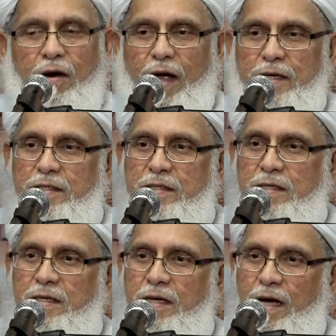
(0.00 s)
Right?
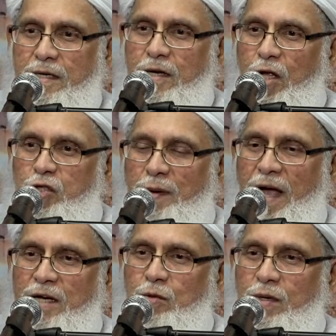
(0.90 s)
And Allah
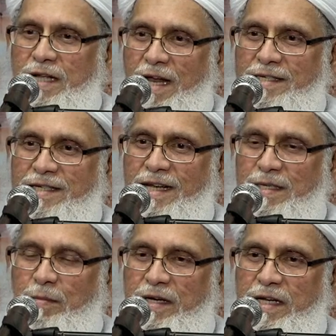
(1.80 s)
subhanahu wa ta'ala says
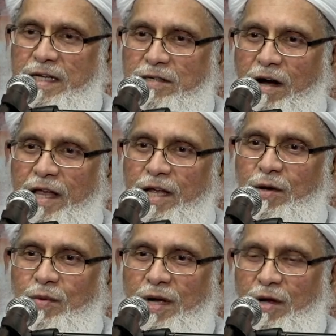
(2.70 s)
the Bani
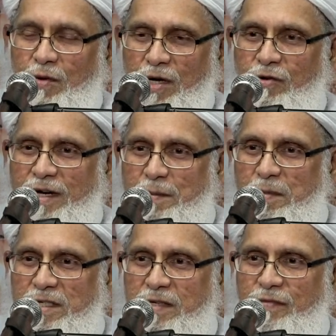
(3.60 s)
Israel will create
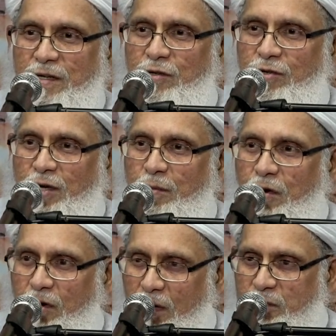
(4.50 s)
mischief and
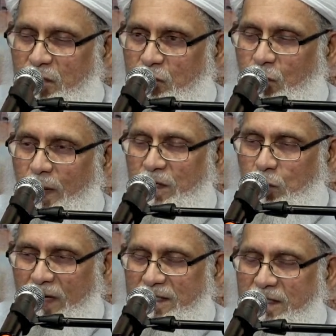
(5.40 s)
corruption
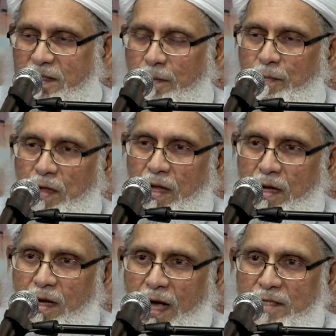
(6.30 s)
twice.
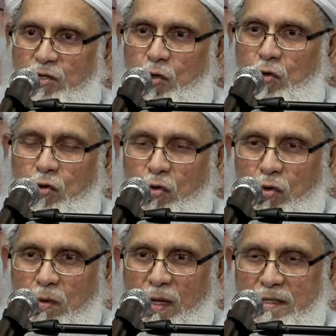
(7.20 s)
And so
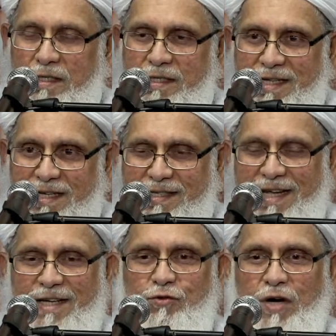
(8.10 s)
these
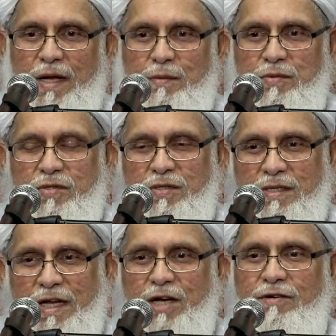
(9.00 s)
10 tribes,
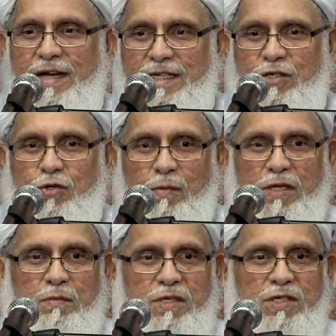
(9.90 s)
they created so
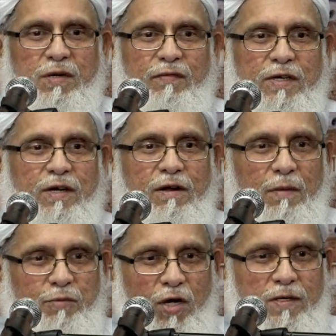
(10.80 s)
much mischief and
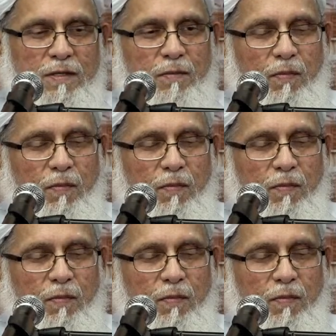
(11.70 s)
corruption